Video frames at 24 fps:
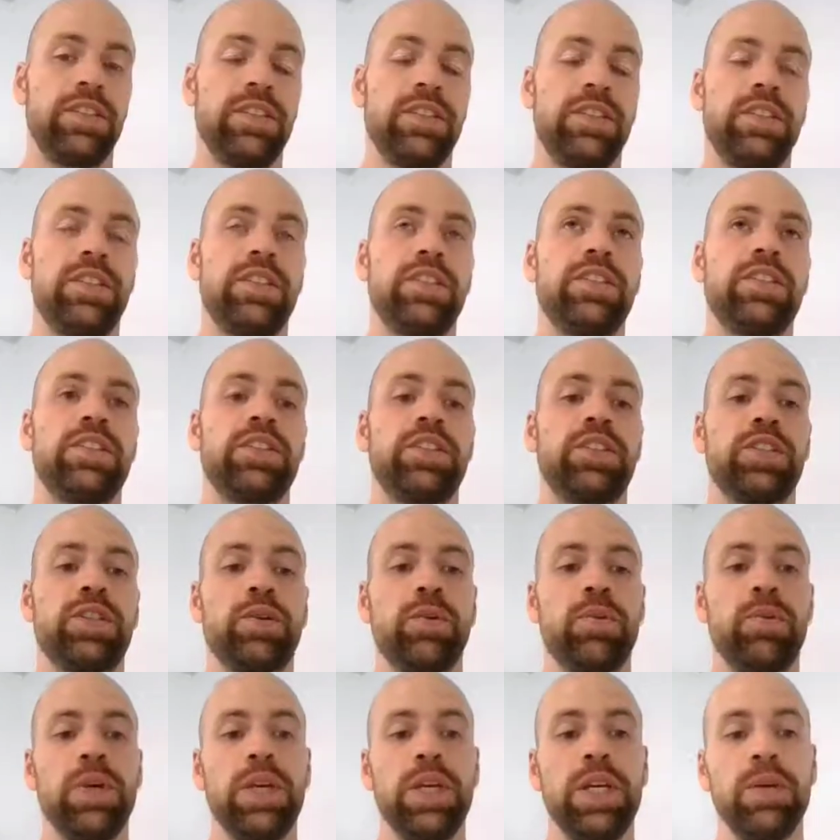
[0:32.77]
And
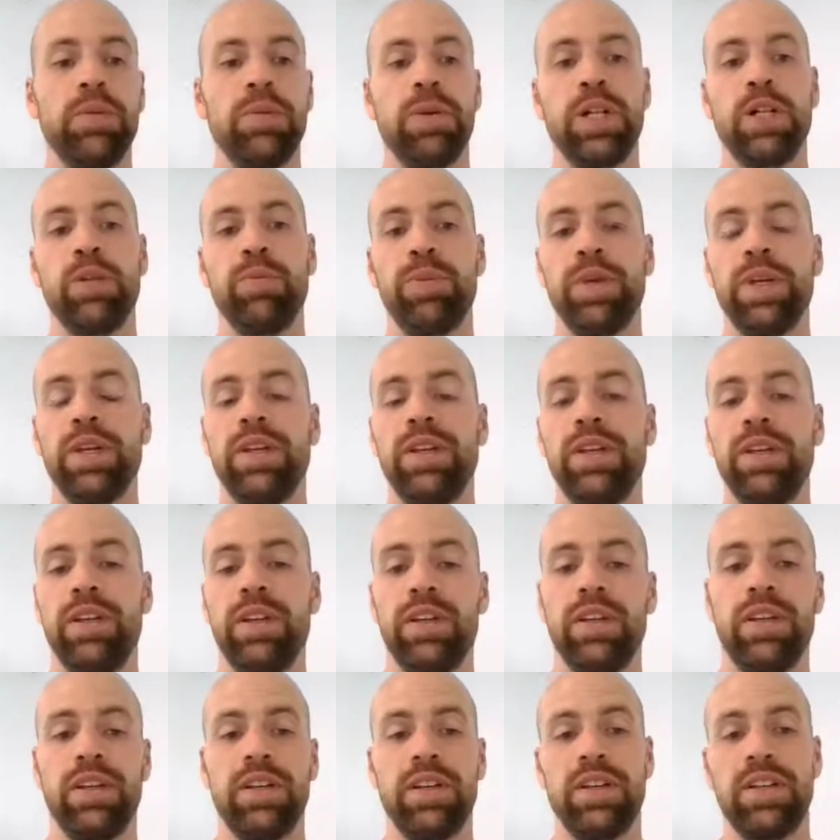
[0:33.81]
we will
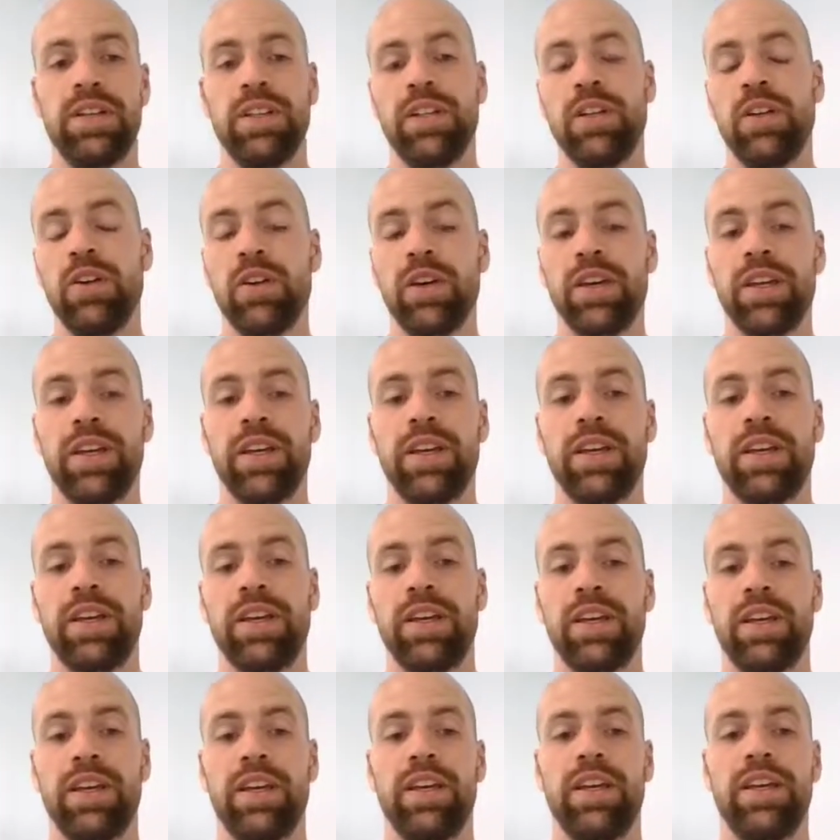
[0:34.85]
be
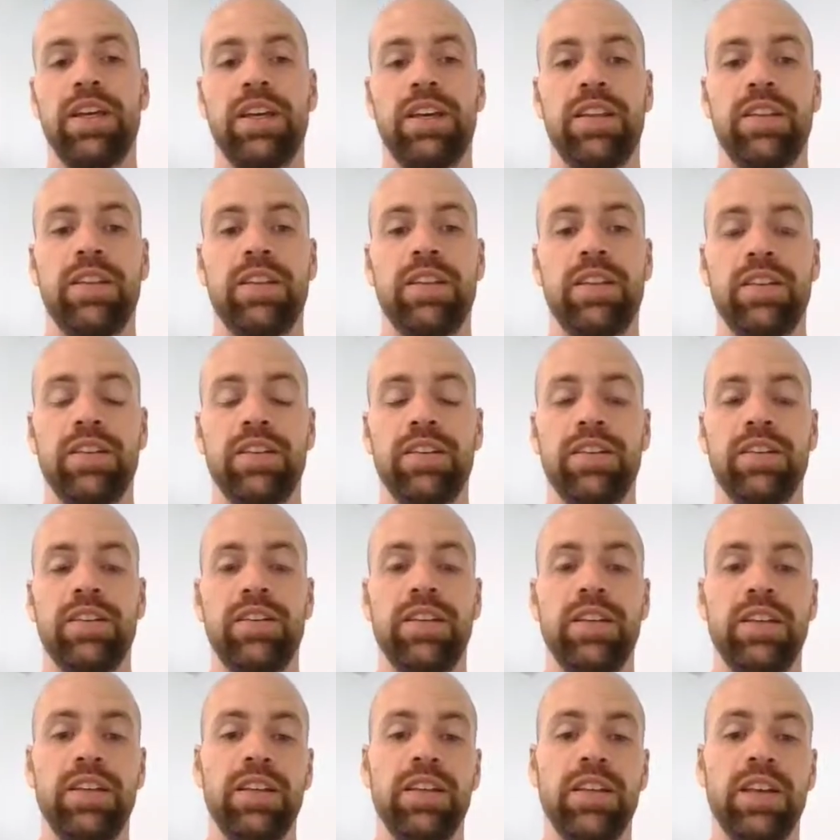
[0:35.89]
looking at
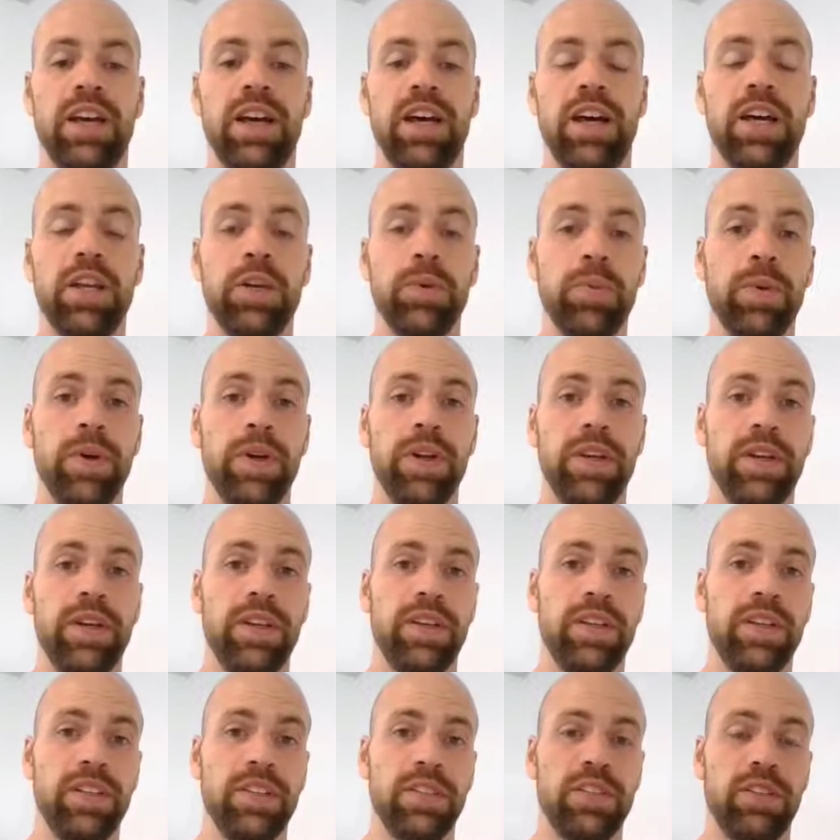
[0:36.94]
the hardware
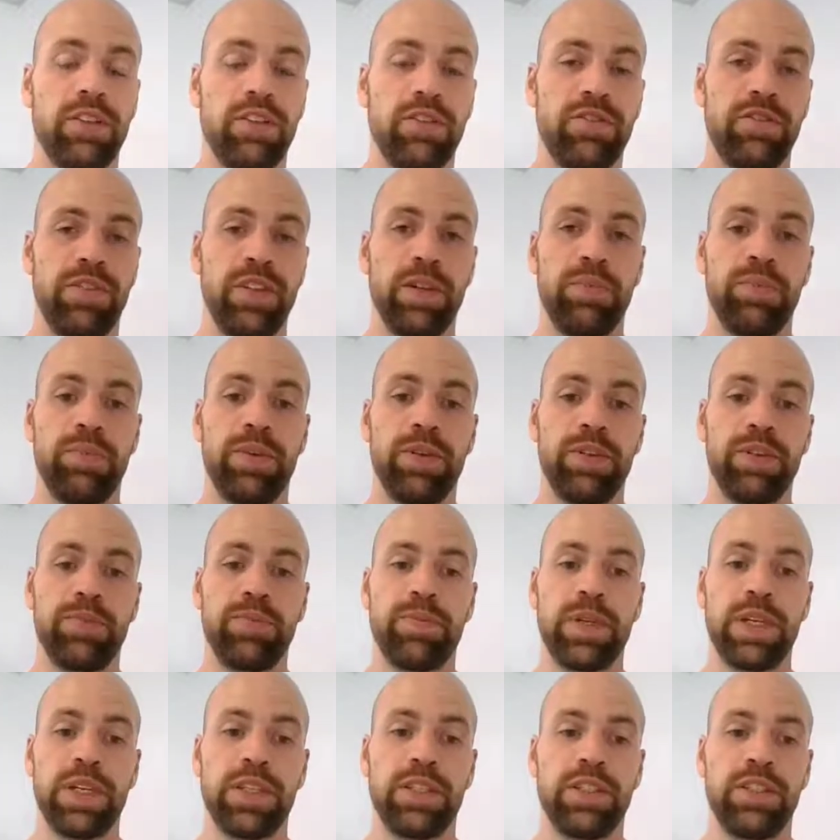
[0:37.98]
and software
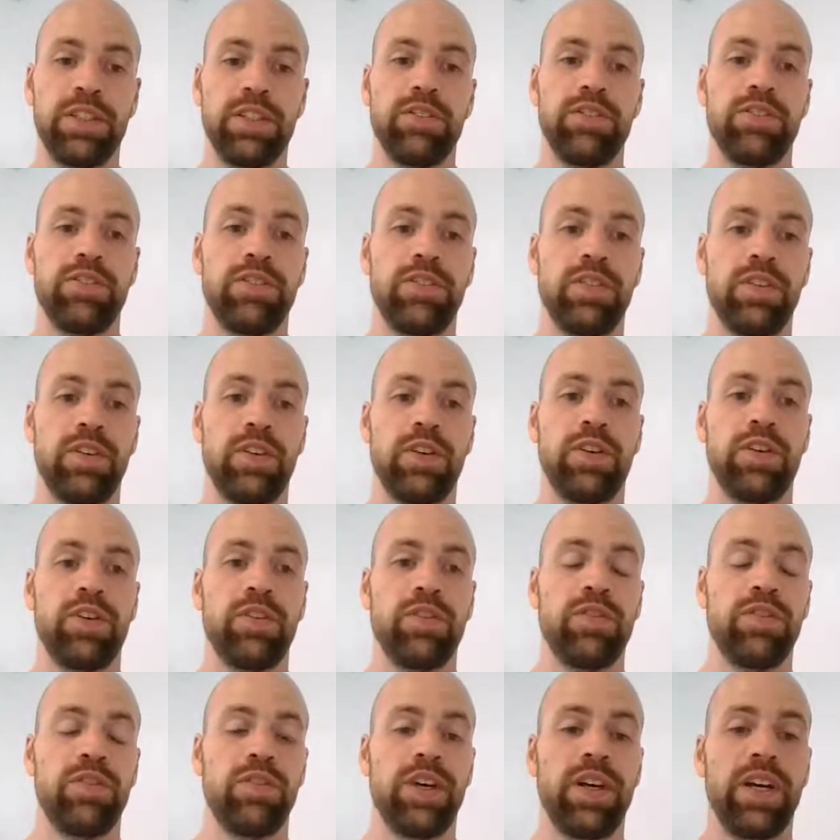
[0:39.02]
perspective
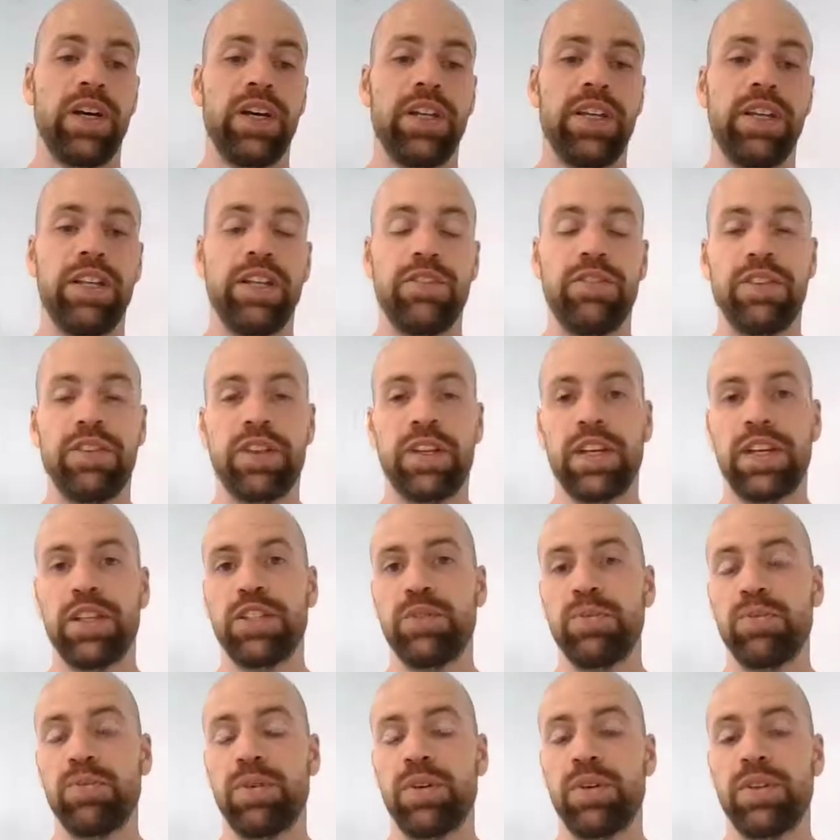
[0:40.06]
of
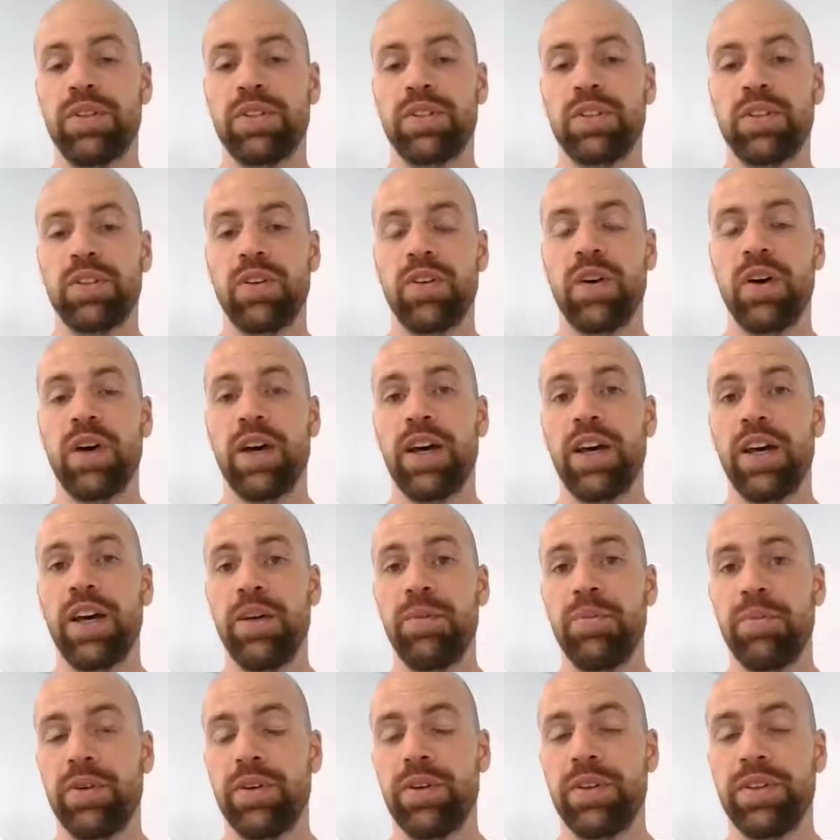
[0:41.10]
identification points, or
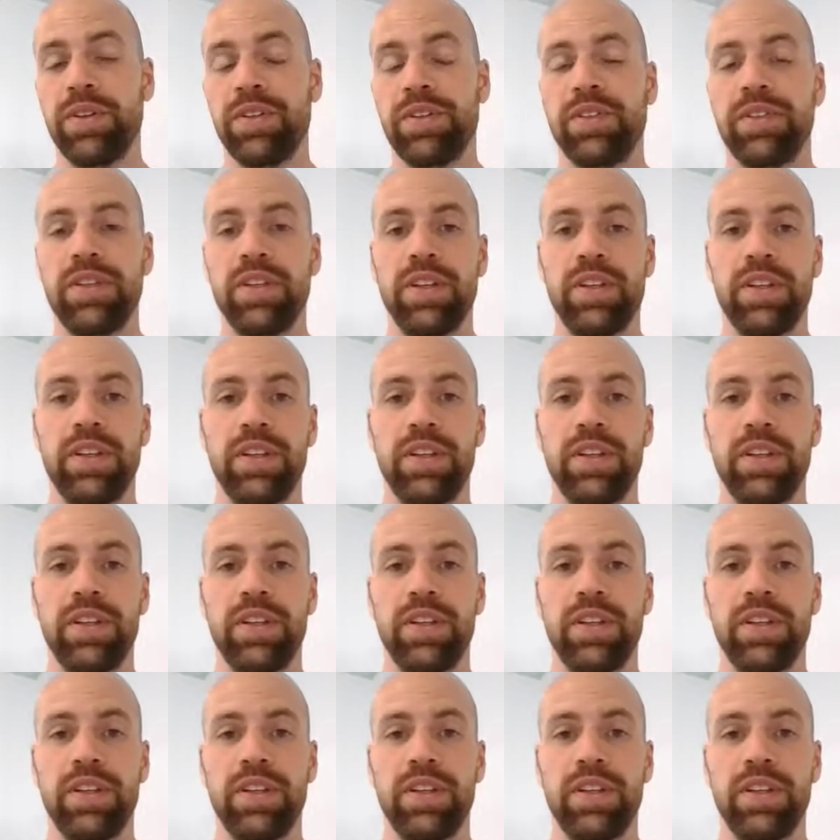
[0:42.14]
iPoints,